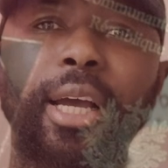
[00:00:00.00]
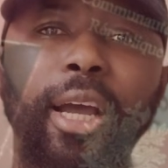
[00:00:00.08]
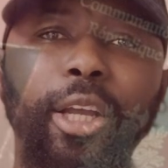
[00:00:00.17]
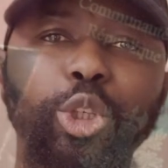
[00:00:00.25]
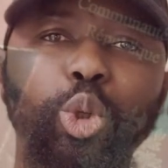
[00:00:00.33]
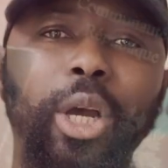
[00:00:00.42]

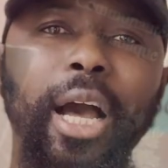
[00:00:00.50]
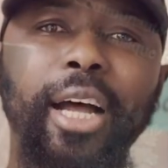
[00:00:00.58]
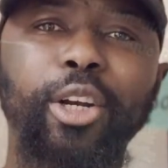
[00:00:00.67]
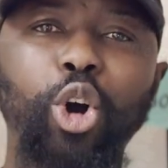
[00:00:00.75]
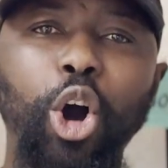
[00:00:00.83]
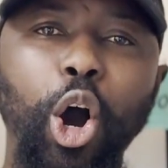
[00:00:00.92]
you
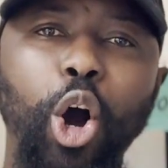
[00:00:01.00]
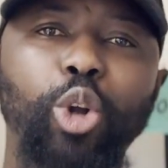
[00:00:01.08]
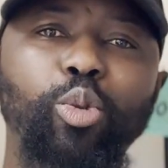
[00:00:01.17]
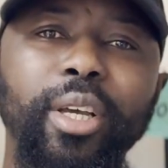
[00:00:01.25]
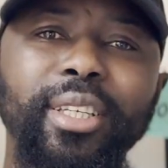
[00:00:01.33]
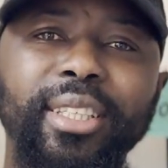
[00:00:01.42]
can
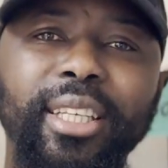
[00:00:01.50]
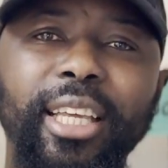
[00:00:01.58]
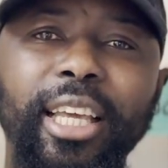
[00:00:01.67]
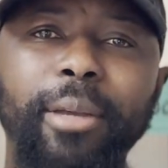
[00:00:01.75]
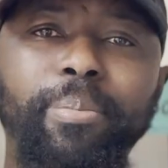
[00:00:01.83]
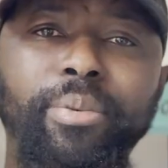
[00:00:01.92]
always
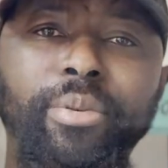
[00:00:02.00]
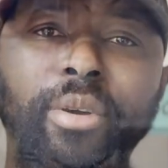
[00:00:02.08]
keep